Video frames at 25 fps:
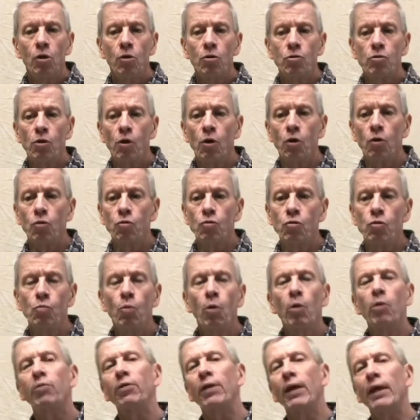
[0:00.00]
So 2
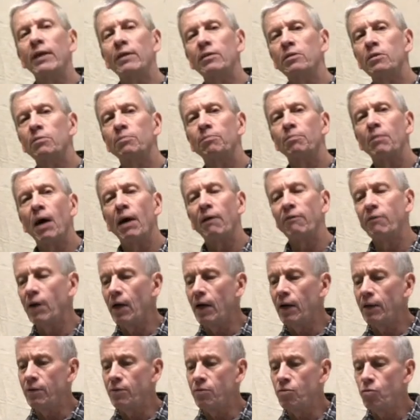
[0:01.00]
more things. I've
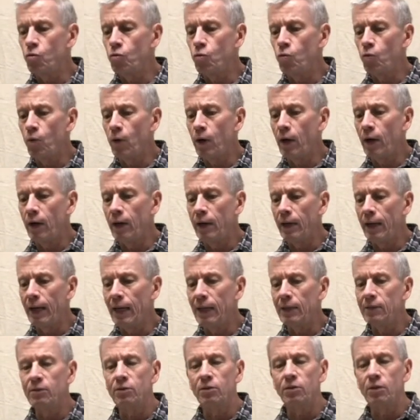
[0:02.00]
got to
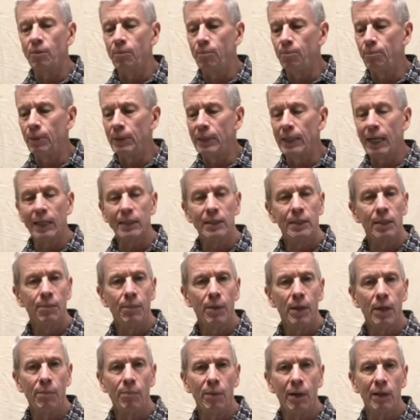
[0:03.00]
add some potassium
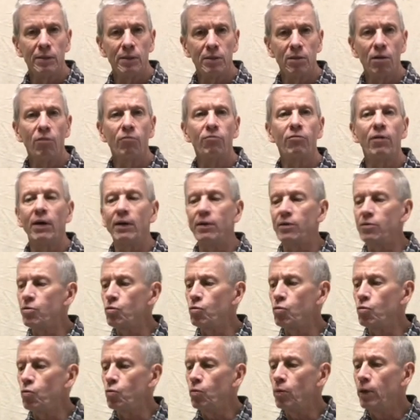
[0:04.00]
metabisulfite
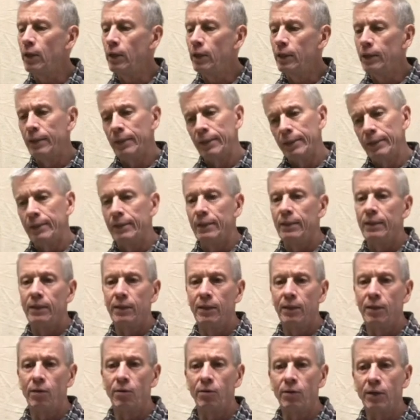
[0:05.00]
to
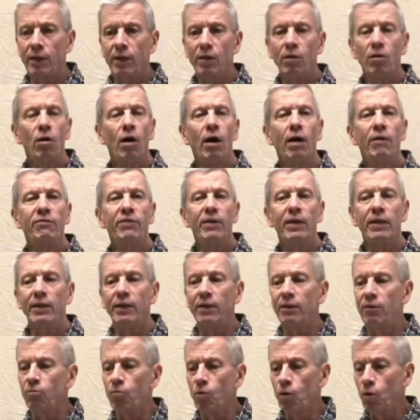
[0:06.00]
kill off
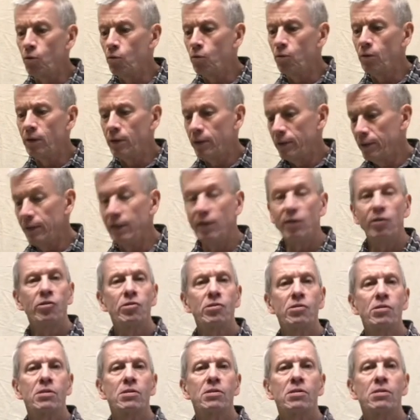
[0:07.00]
any rogue
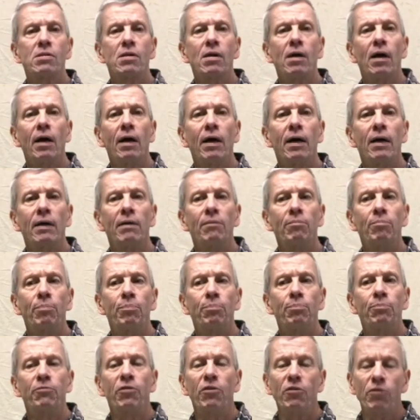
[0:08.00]
yeasts.
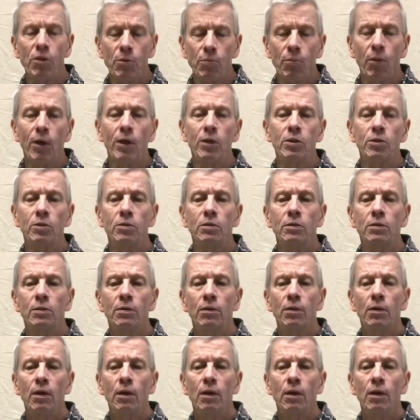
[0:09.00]
50 parts